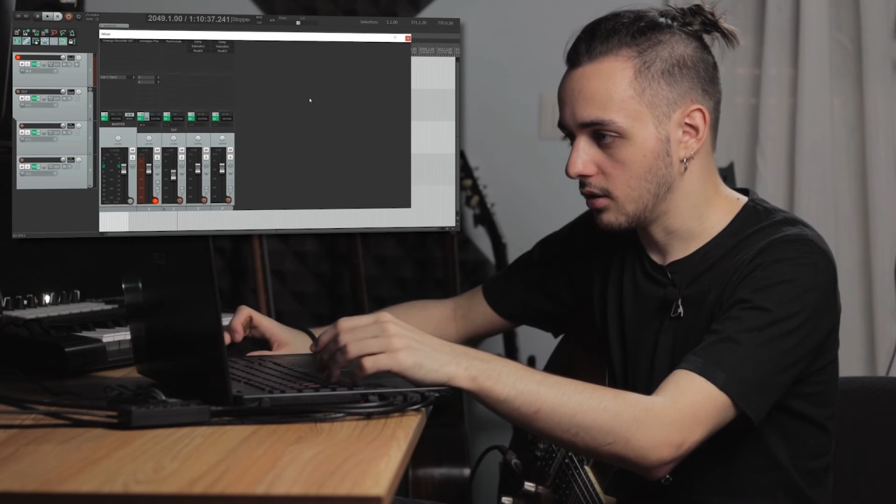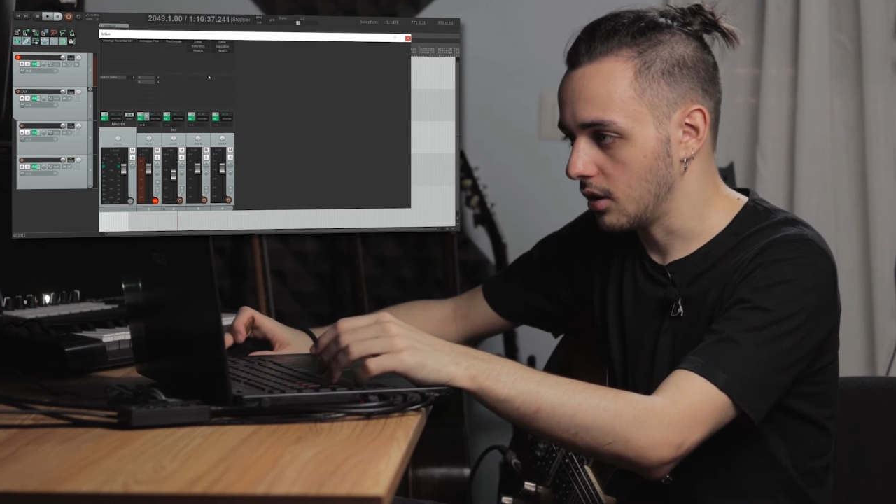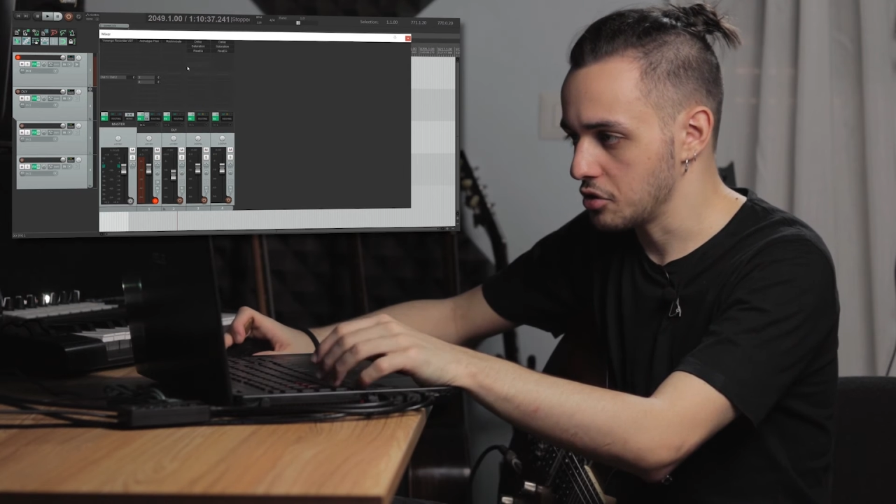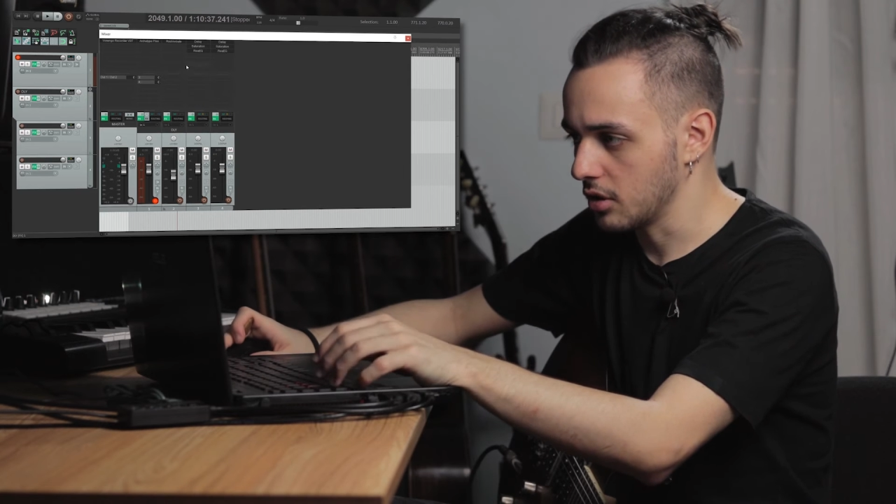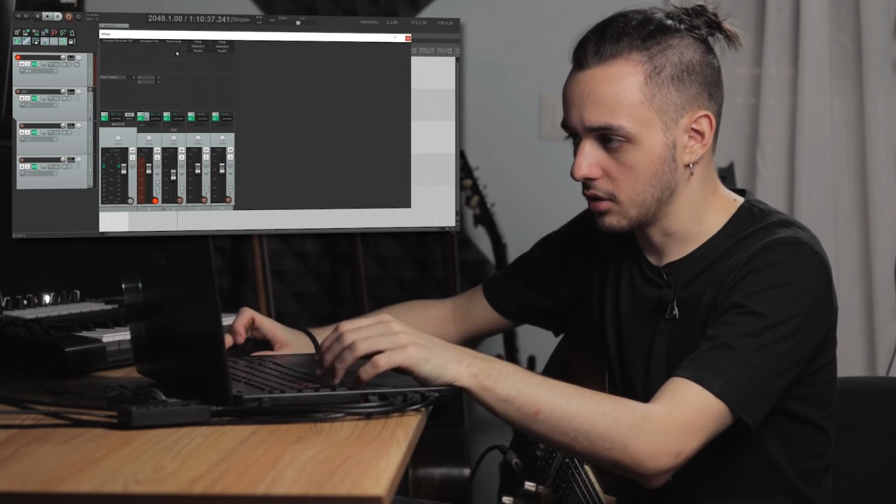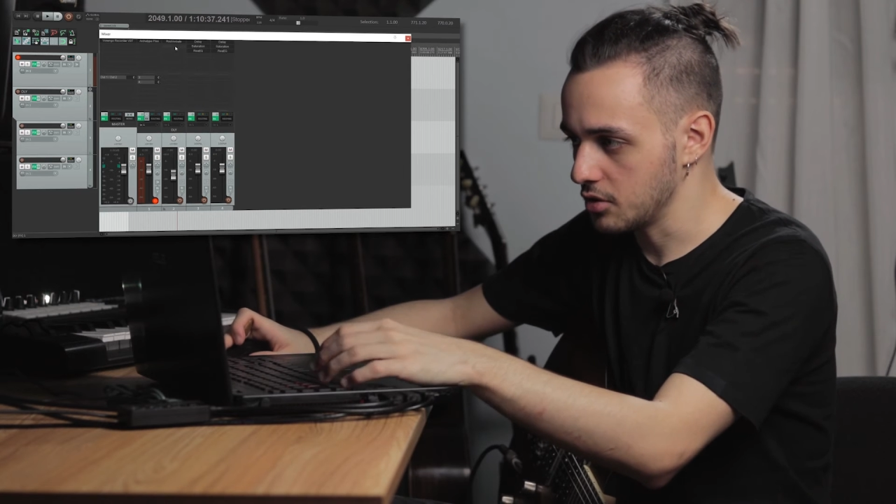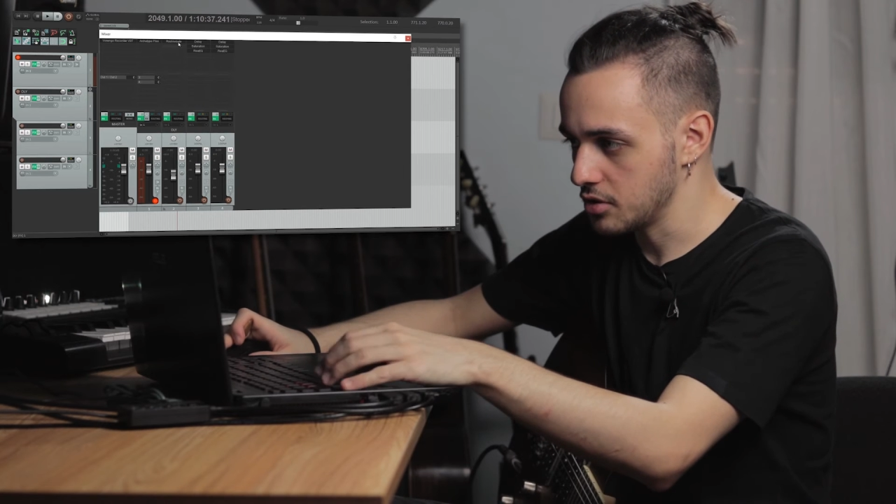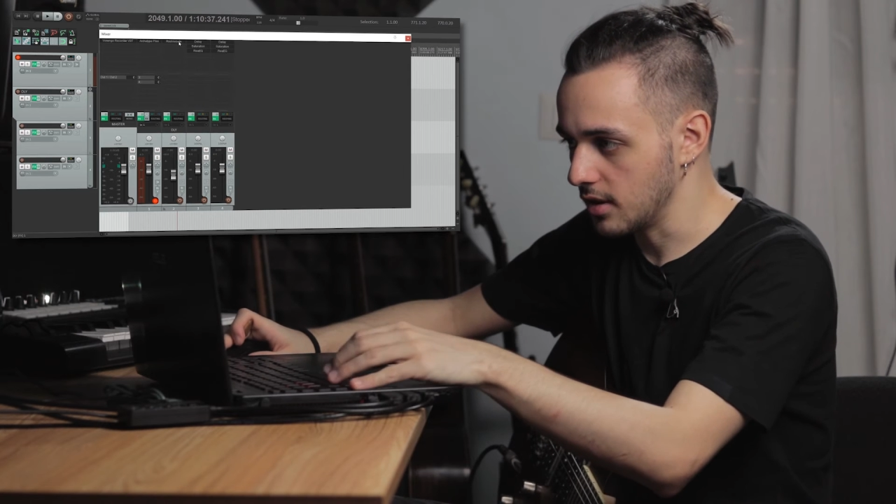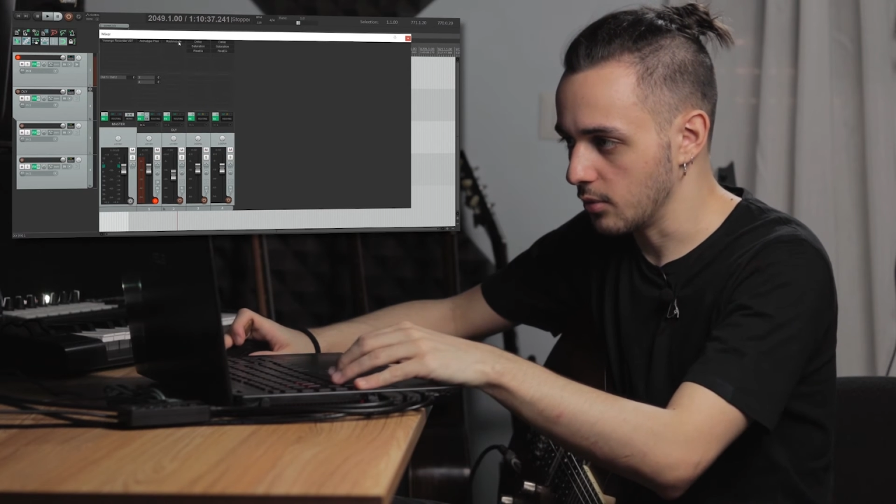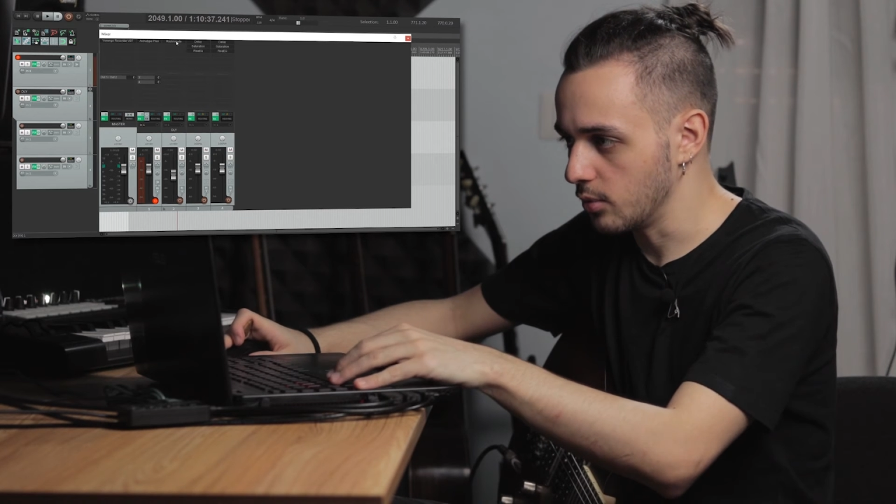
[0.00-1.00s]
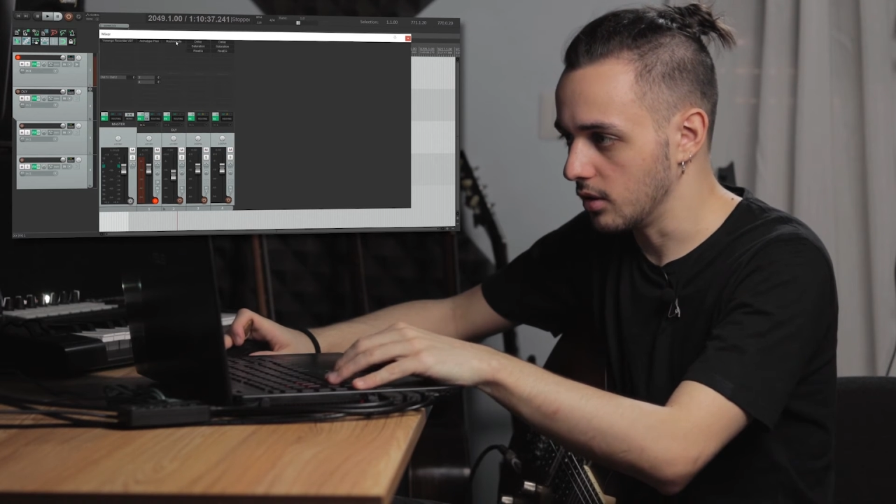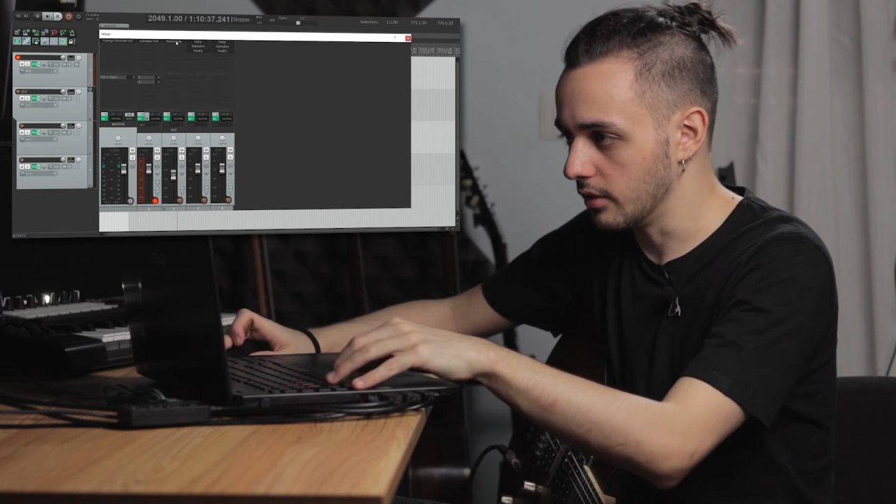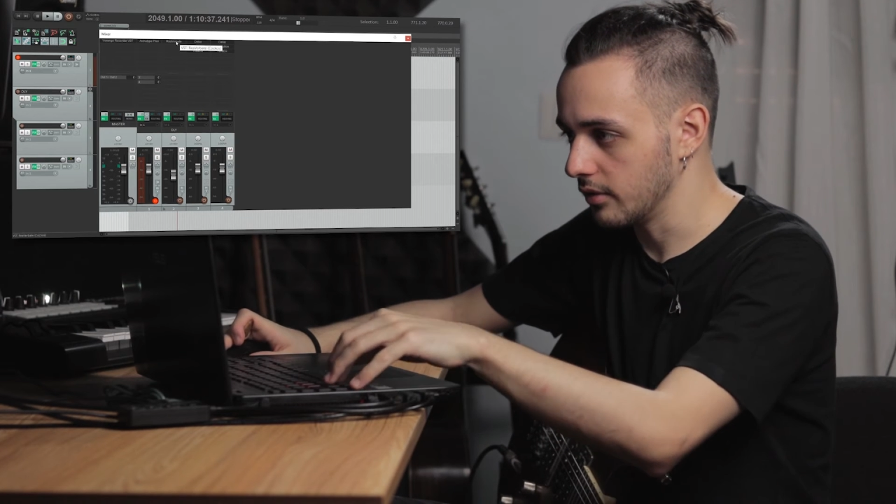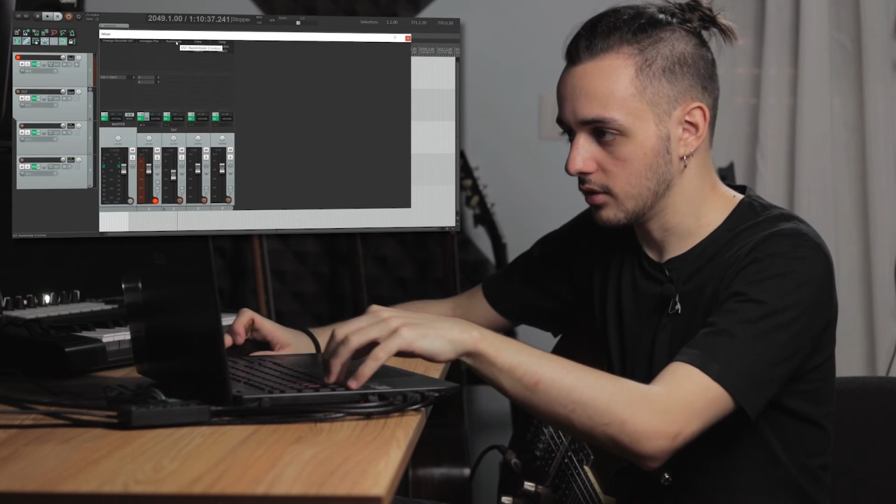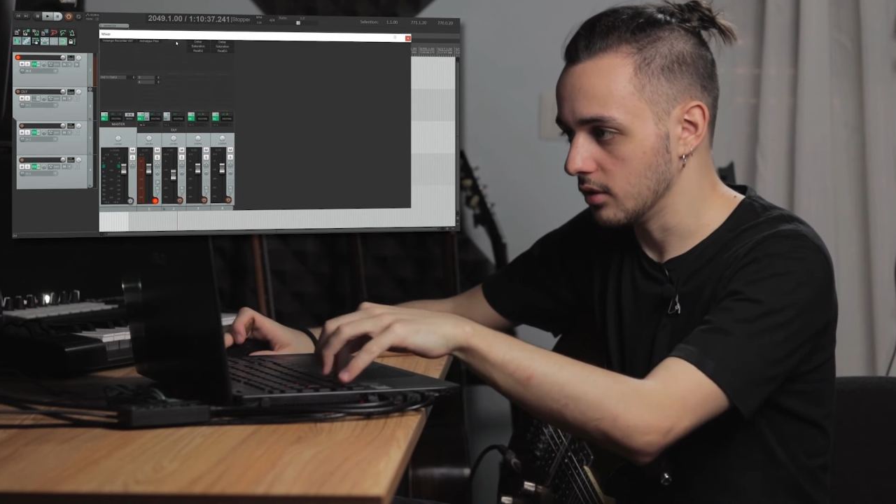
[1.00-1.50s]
actually I'm gonna just get rid of